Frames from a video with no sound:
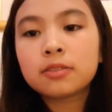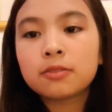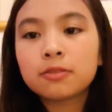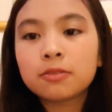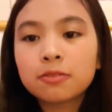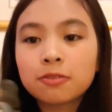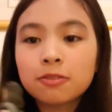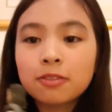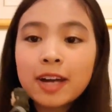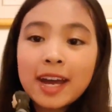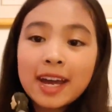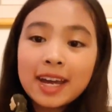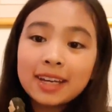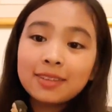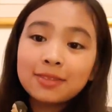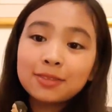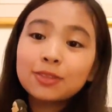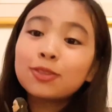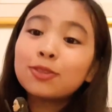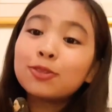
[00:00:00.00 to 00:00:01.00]
Rey, of
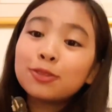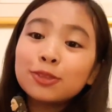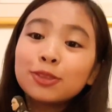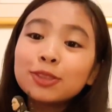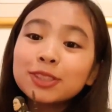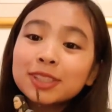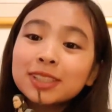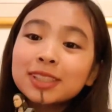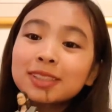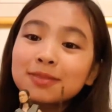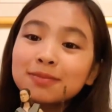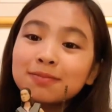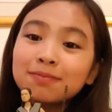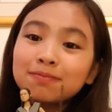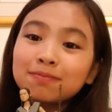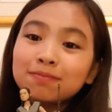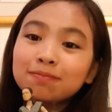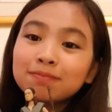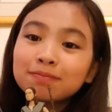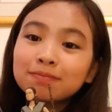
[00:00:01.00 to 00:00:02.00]
course.
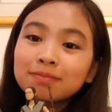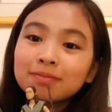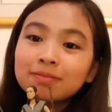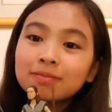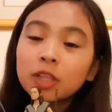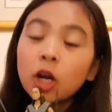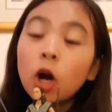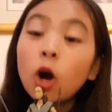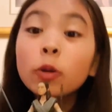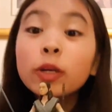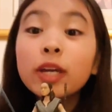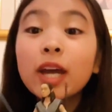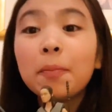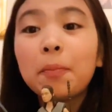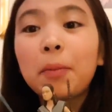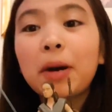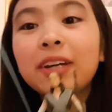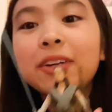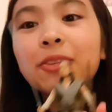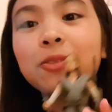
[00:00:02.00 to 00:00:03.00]
Oh yeah,
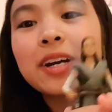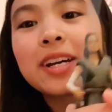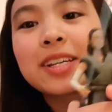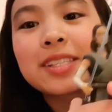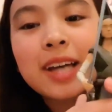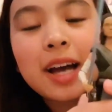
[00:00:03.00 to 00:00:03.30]
by the way,